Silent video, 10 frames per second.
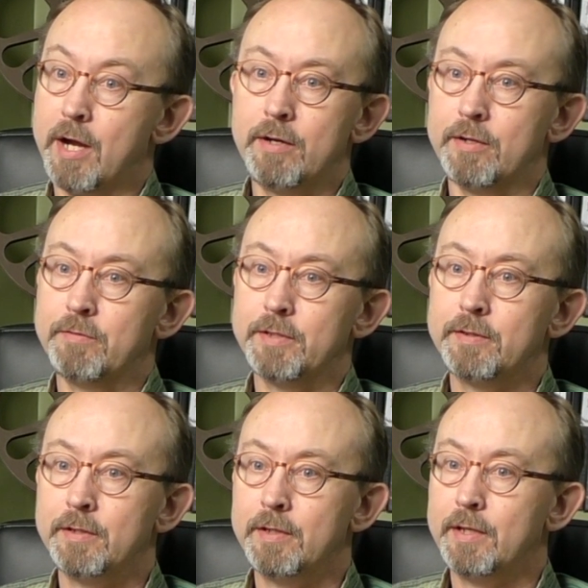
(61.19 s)
tired of it,
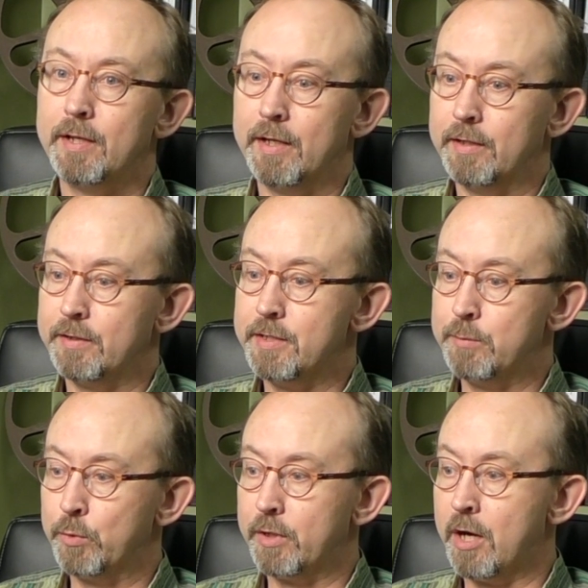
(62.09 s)
and
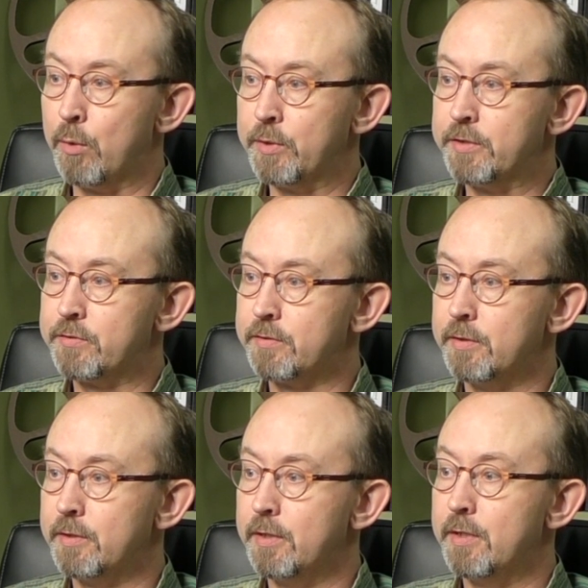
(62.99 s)
he would
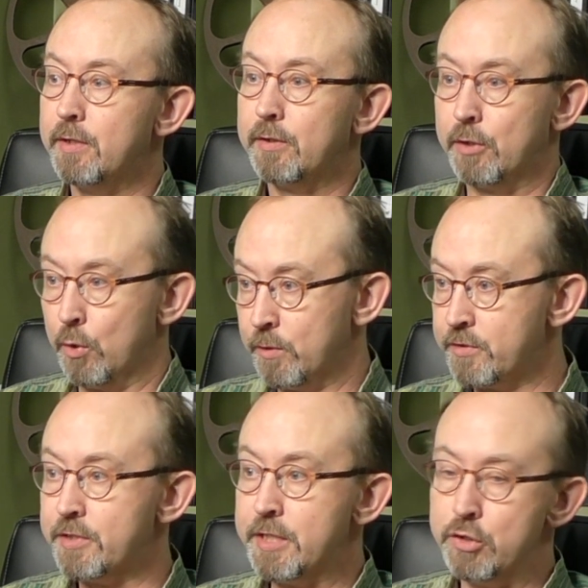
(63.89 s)
always go
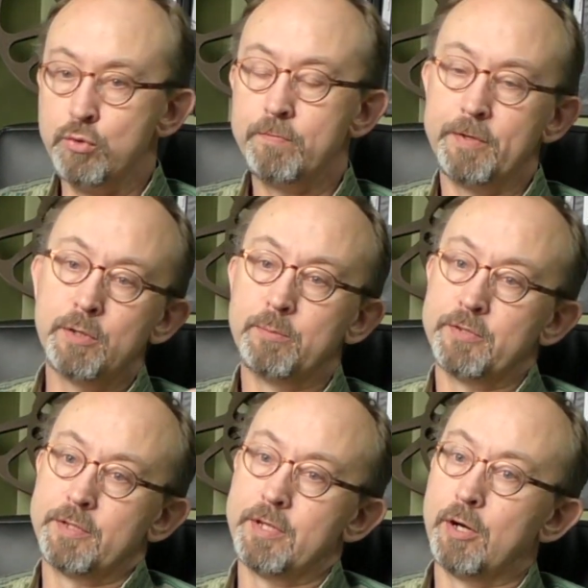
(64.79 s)
and see new
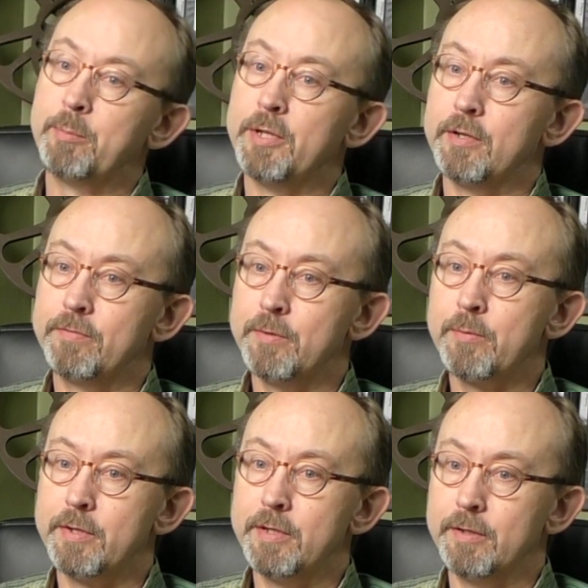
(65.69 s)
films at the RPL
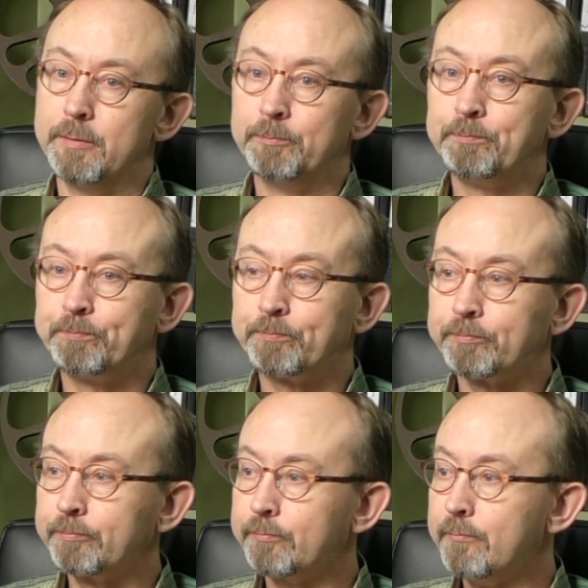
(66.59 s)
Film Theatre.
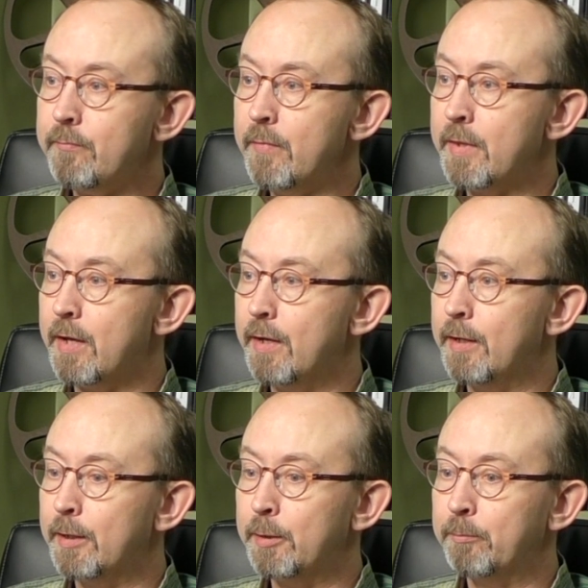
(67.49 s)

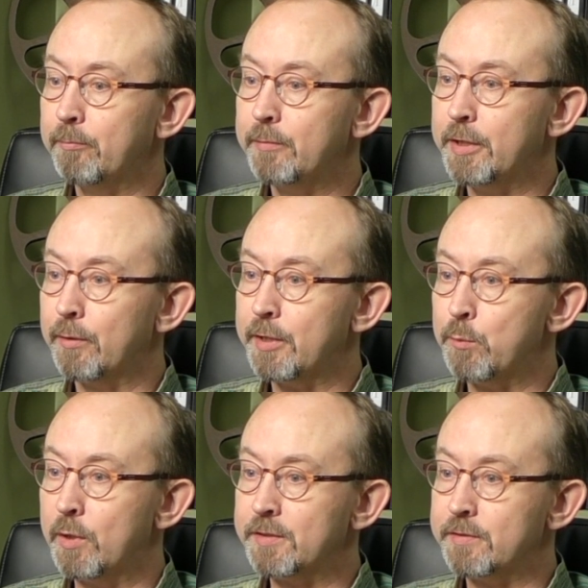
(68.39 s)
You know, he
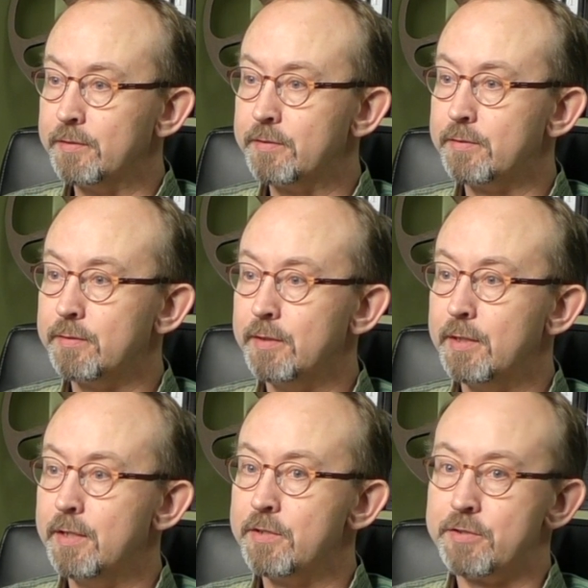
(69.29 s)
wasn't
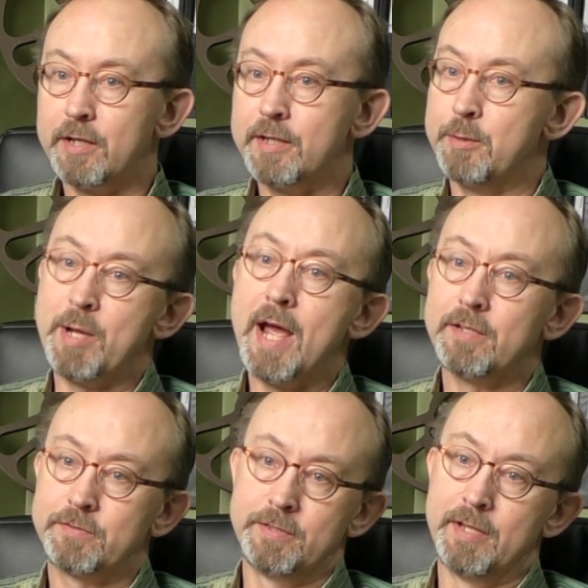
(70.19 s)
stuck in the
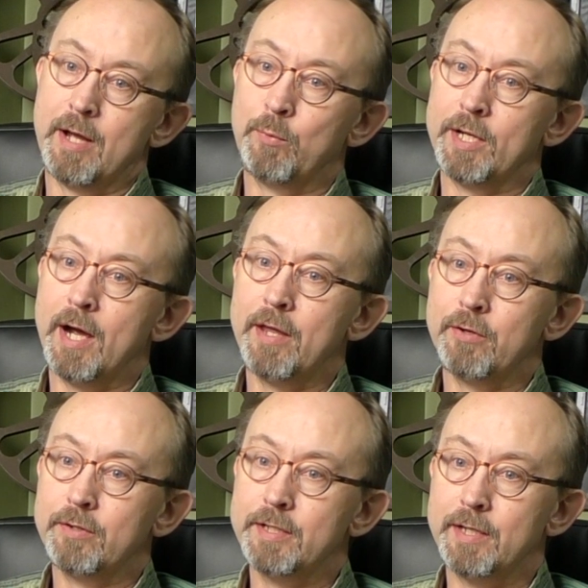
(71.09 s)
past in that way
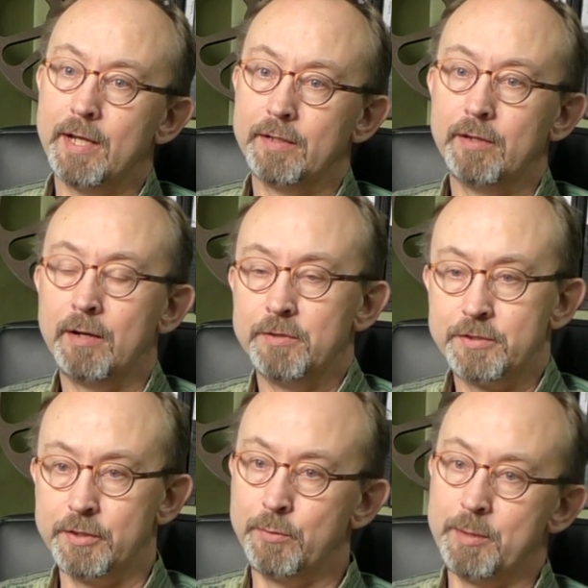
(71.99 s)
either. He had
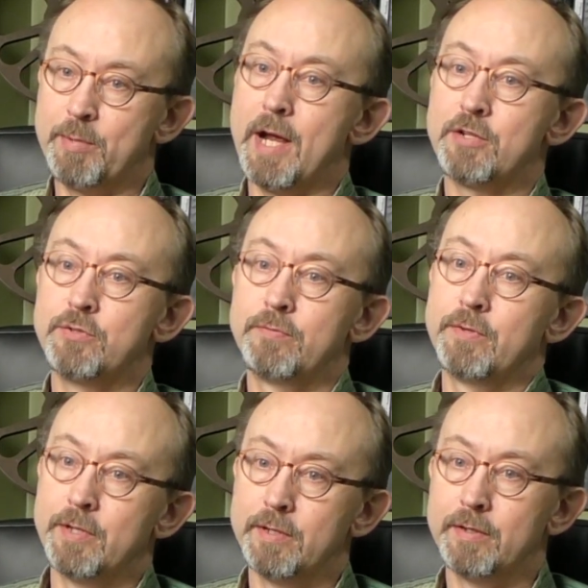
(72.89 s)
obviously a great passion
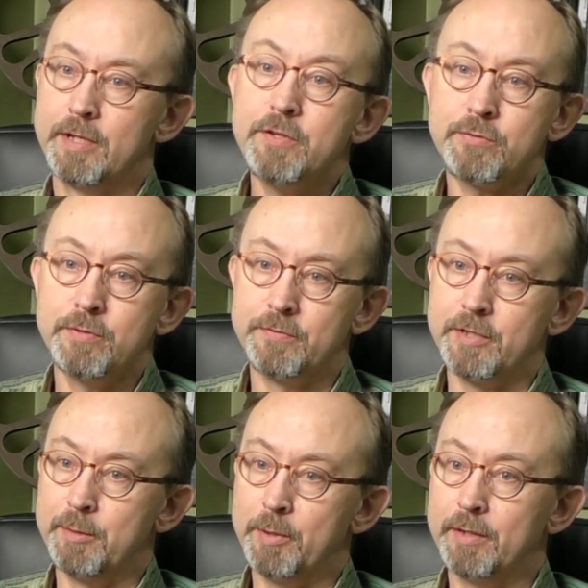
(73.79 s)
for the history of
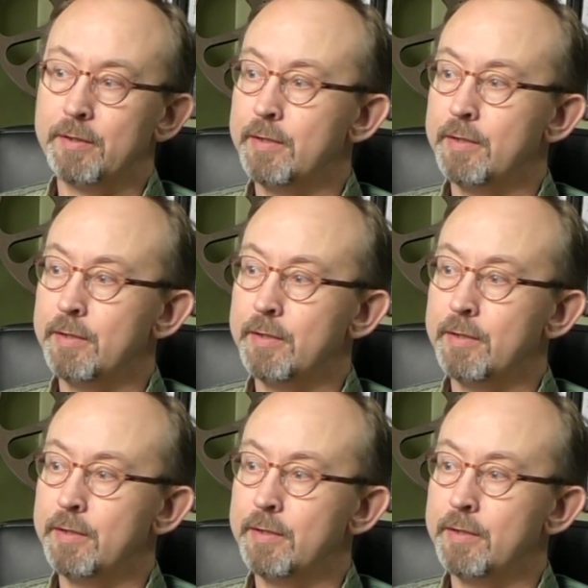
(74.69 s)
cinema,